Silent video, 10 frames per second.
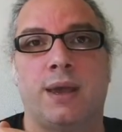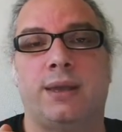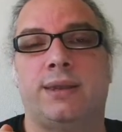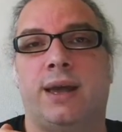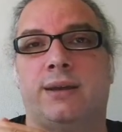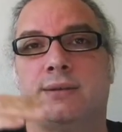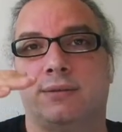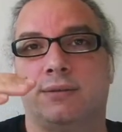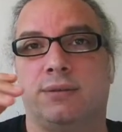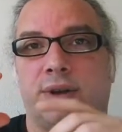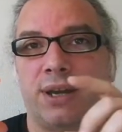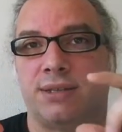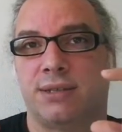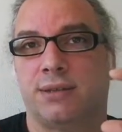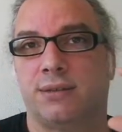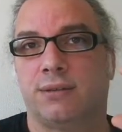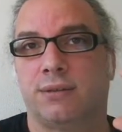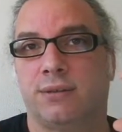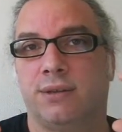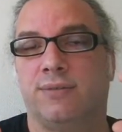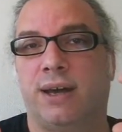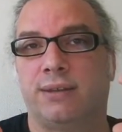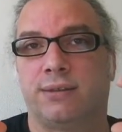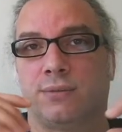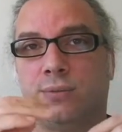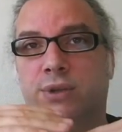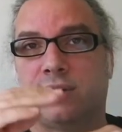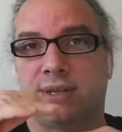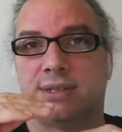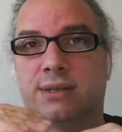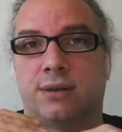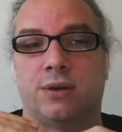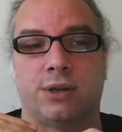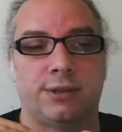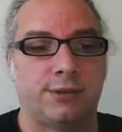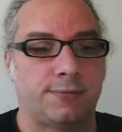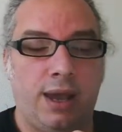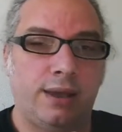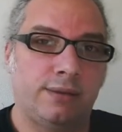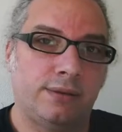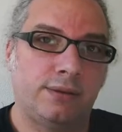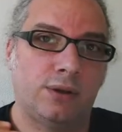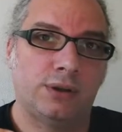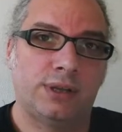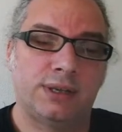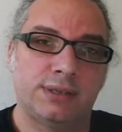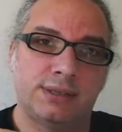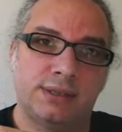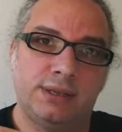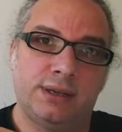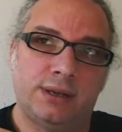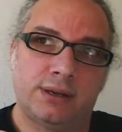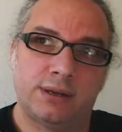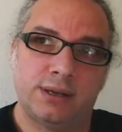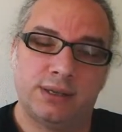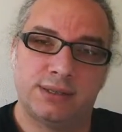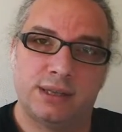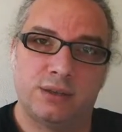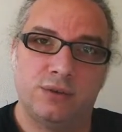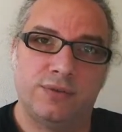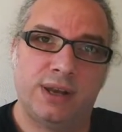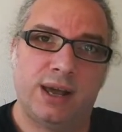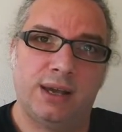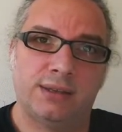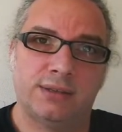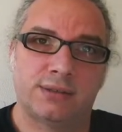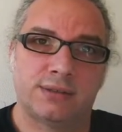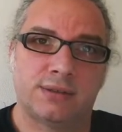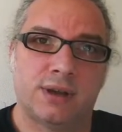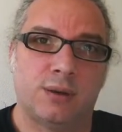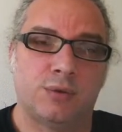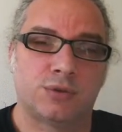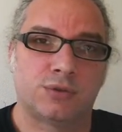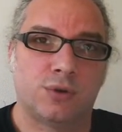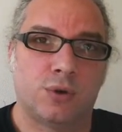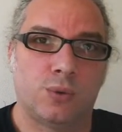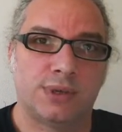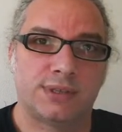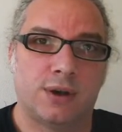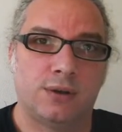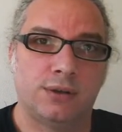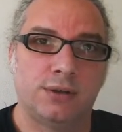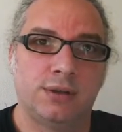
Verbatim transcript: And then the resin, the vat with the resin on it. And the only things here is that the UV light is almost always on,